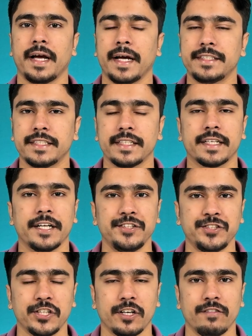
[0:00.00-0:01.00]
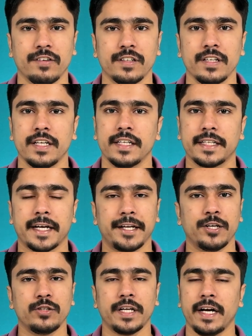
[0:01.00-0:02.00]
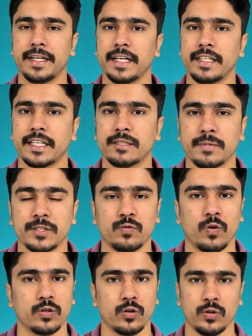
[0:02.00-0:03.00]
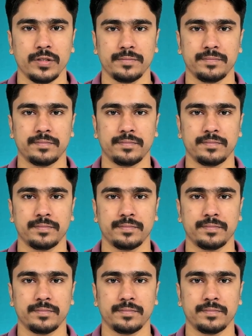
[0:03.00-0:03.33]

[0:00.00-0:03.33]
A single server cannot handle that much workload.